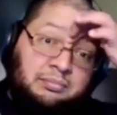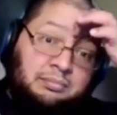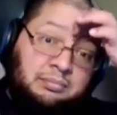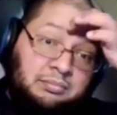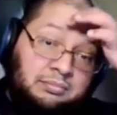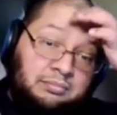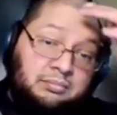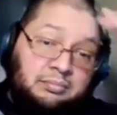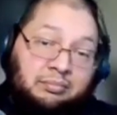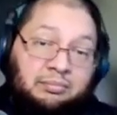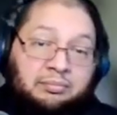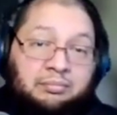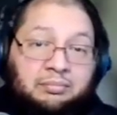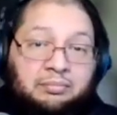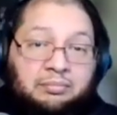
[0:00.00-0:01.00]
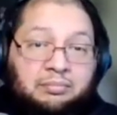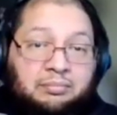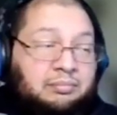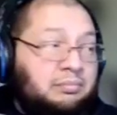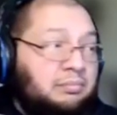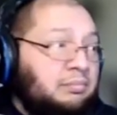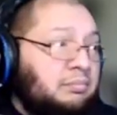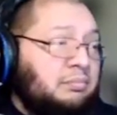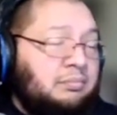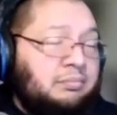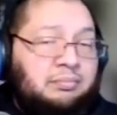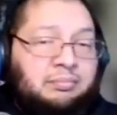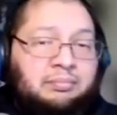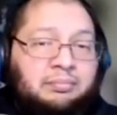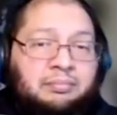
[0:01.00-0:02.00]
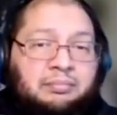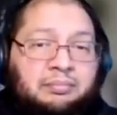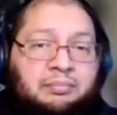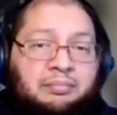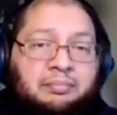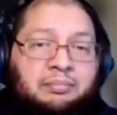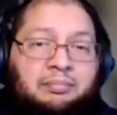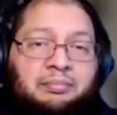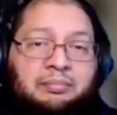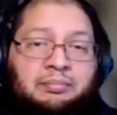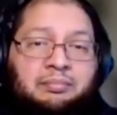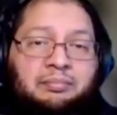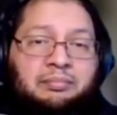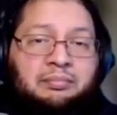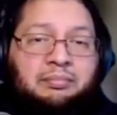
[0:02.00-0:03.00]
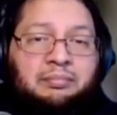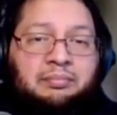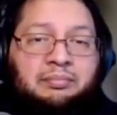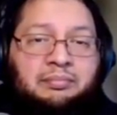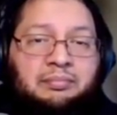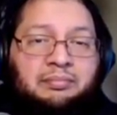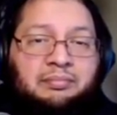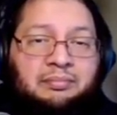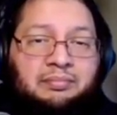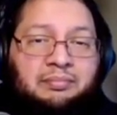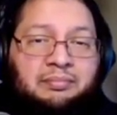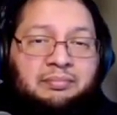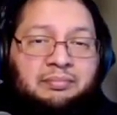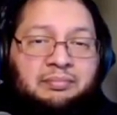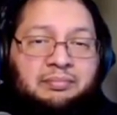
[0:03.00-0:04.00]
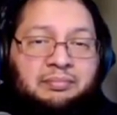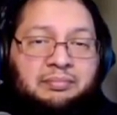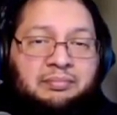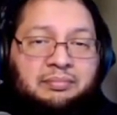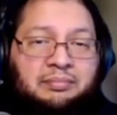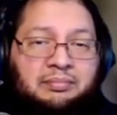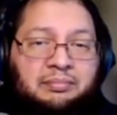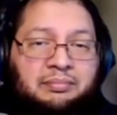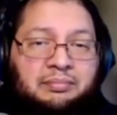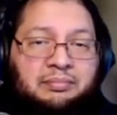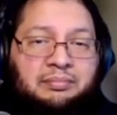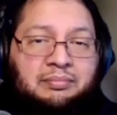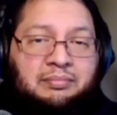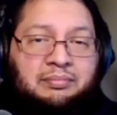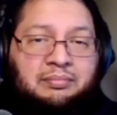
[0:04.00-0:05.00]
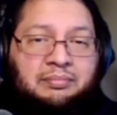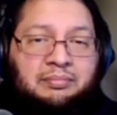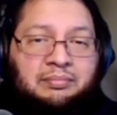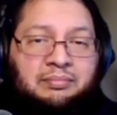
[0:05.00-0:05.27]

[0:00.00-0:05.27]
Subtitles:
[no speech]